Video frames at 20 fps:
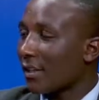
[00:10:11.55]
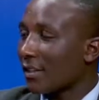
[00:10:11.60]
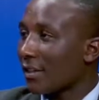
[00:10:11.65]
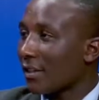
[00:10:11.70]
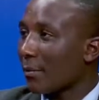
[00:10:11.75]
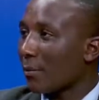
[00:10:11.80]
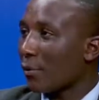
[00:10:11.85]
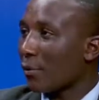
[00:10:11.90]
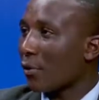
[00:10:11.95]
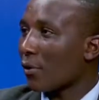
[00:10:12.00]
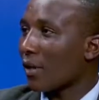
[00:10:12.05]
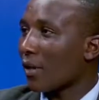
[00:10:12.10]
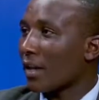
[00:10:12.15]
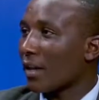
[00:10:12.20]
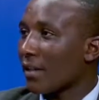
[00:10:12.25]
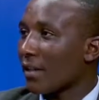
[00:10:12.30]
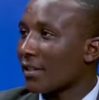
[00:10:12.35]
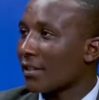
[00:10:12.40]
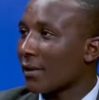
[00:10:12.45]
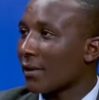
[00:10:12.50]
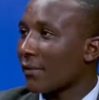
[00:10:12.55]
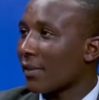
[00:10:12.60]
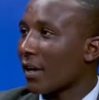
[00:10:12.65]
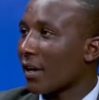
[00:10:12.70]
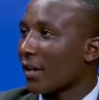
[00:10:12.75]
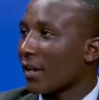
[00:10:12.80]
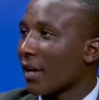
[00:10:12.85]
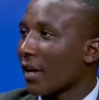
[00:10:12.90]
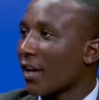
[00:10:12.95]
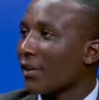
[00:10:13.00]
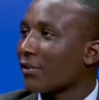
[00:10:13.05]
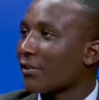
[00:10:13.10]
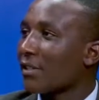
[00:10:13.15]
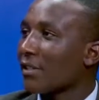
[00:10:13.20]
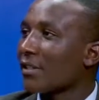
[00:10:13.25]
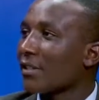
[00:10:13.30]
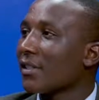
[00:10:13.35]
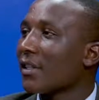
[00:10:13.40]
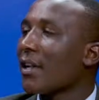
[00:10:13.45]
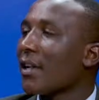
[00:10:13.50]
the same block like East African
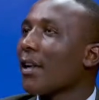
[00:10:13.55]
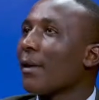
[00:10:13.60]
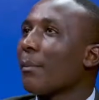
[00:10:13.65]
countries.